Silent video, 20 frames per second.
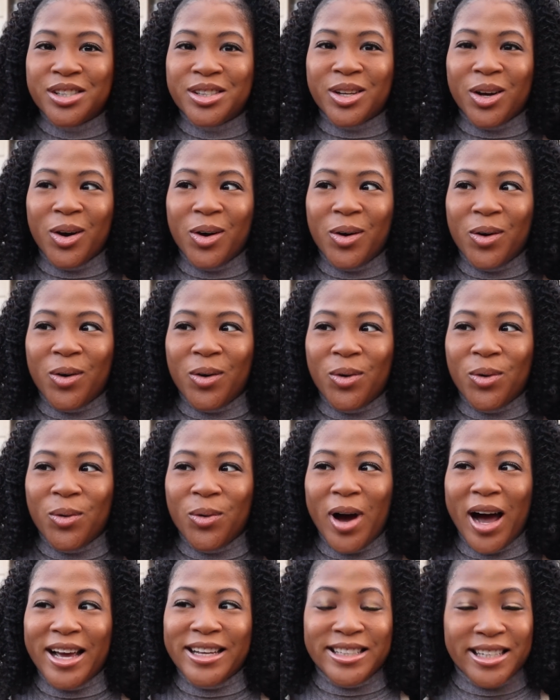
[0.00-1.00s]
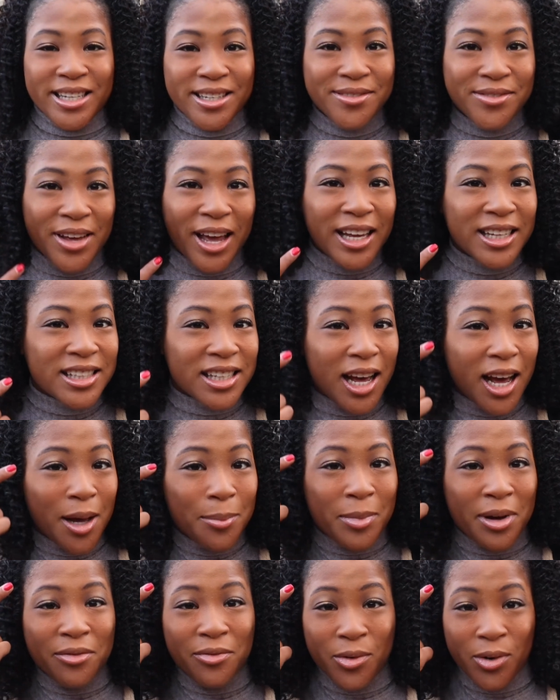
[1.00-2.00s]
So I did fix
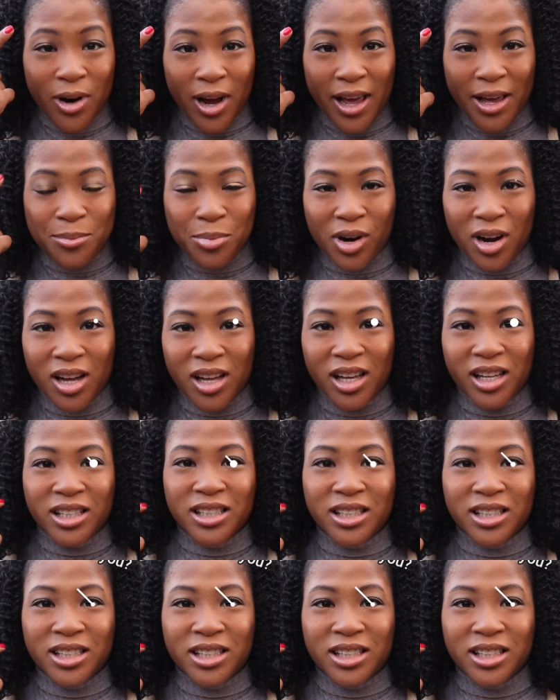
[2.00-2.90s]
up my forehead bronze.